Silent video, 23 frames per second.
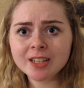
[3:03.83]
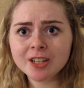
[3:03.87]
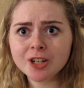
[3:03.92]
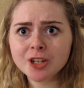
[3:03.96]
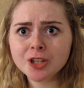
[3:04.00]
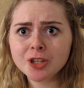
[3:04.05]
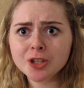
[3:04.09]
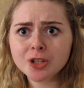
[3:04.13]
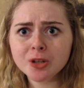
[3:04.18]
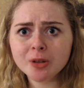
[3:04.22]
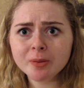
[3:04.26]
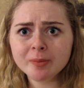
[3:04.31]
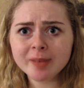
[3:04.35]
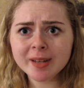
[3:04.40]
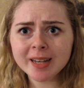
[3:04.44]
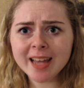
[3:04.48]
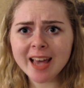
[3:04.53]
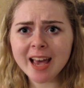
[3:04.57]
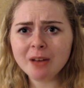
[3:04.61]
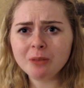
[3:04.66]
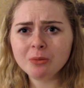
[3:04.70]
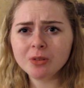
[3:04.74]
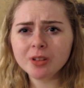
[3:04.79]
There are so
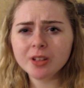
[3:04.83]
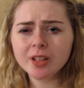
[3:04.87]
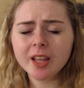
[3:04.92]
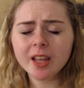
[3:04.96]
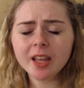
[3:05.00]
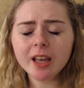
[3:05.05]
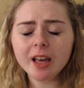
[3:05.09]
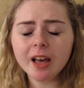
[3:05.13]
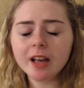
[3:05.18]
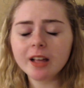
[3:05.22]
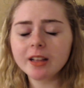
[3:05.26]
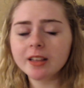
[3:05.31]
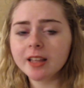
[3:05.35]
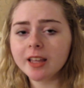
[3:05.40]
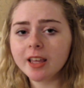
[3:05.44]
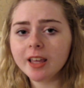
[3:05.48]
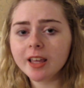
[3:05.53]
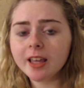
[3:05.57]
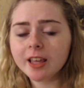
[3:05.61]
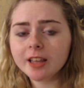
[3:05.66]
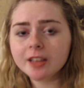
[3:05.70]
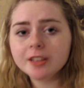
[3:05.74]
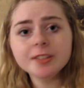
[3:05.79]
many. I will link a
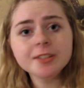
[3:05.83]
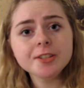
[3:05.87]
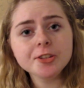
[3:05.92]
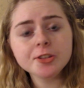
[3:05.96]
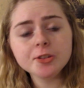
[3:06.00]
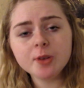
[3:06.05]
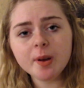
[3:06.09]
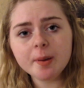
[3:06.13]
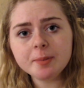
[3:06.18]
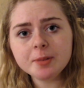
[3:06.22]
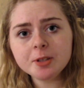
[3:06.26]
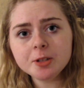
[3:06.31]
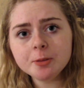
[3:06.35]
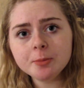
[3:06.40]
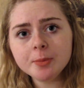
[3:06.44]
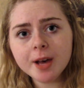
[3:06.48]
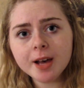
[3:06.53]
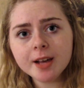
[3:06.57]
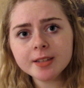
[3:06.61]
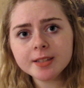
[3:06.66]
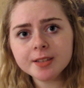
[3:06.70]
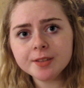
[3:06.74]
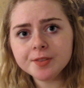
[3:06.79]
link in the description
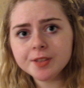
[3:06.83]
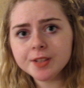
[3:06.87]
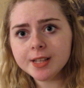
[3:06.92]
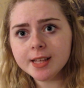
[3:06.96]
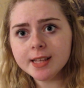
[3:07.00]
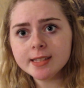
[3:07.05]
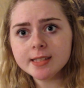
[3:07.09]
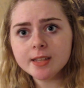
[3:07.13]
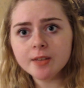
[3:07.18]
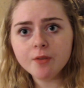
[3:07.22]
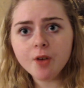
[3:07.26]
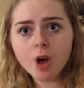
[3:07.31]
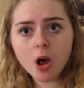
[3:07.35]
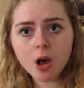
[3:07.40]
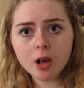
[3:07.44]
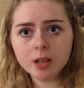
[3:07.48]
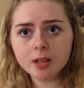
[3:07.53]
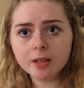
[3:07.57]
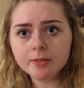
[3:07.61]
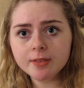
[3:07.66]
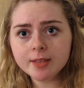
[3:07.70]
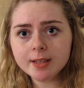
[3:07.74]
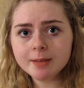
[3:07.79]
box of the list of
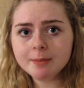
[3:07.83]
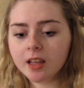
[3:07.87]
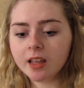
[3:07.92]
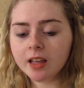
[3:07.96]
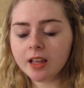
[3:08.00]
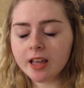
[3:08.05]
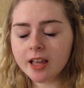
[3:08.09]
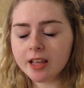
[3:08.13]
all of them.